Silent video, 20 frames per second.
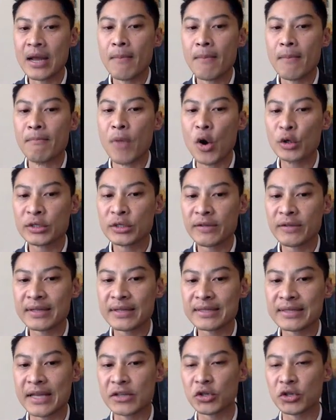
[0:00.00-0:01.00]
most of the
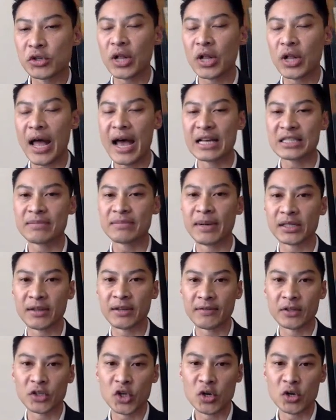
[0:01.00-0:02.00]
central aspect
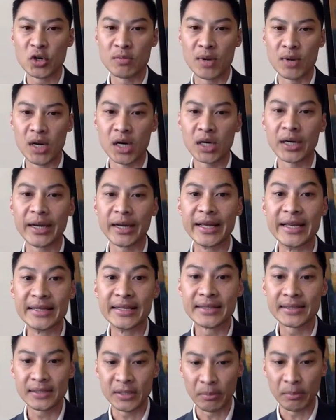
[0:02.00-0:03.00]
of the tumor
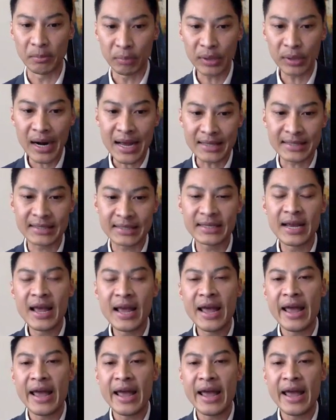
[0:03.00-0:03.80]
is suppressed.